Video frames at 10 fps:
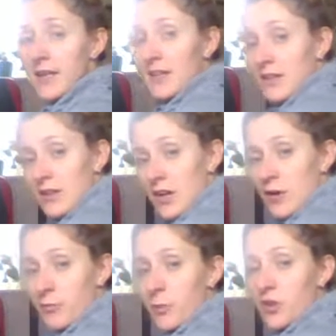isn't
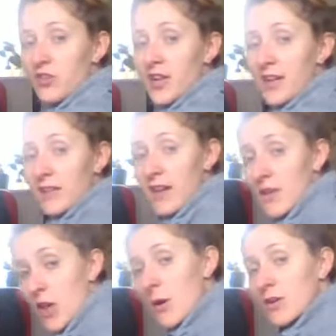kind of pushing,
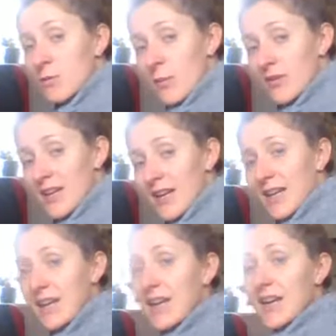kind of the lower spine
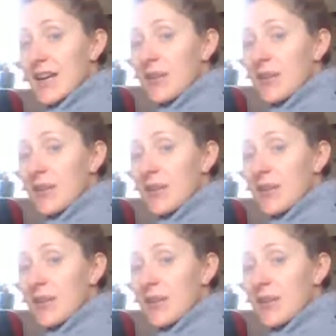particularly,